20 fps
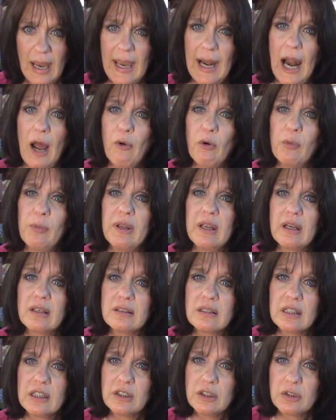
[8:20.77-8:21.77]
And I will be
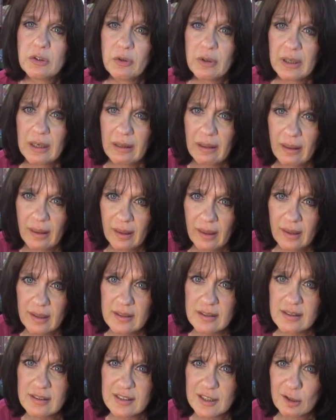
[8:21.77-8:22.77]
continuing
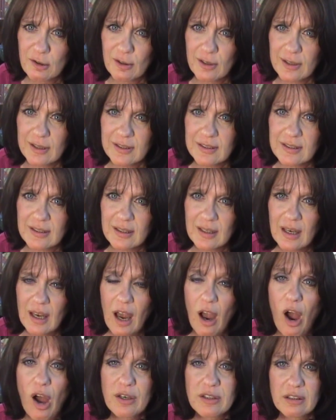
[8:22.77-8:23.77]
this series
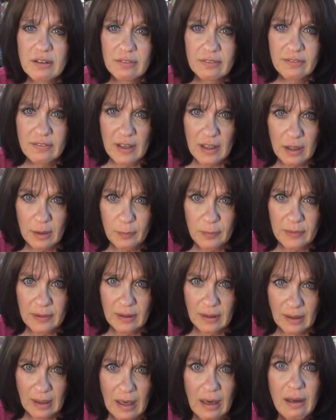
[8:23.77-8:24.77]
on
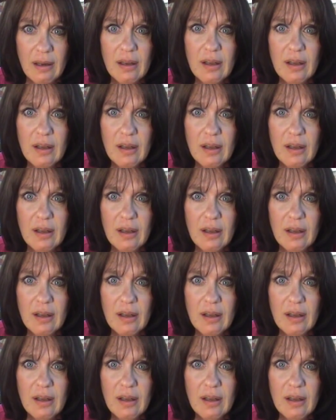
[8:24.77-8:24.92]
developing